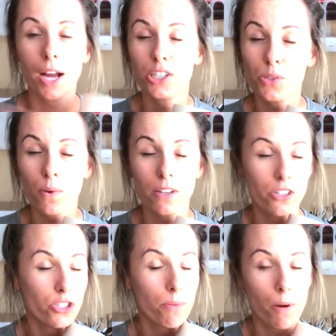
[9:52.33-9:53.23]
I just
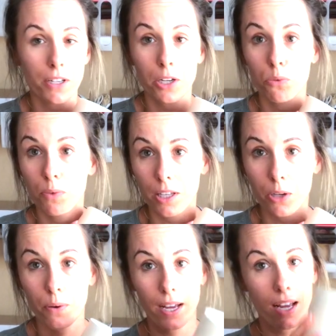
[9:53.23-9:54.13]
wanted to jump on here really
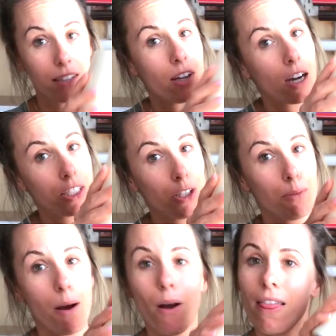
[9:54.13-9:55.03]
quick and talk to you
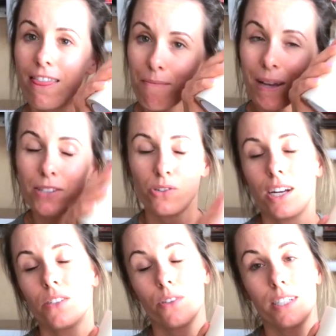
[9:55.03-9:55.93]
about the best
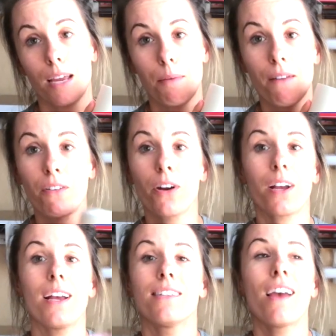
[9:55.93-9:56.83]
transfer tape ever,
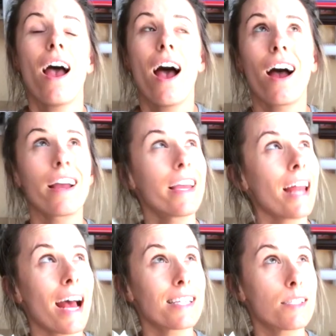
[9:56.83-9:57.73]
because I
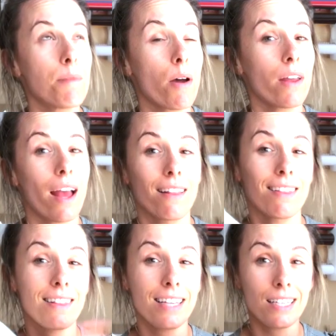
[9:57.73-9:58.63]
get asked about it at
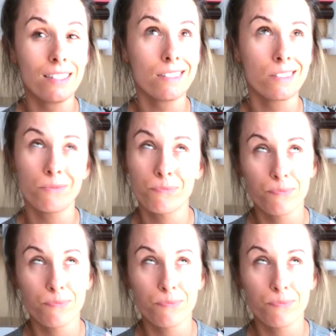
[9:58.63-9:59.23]
least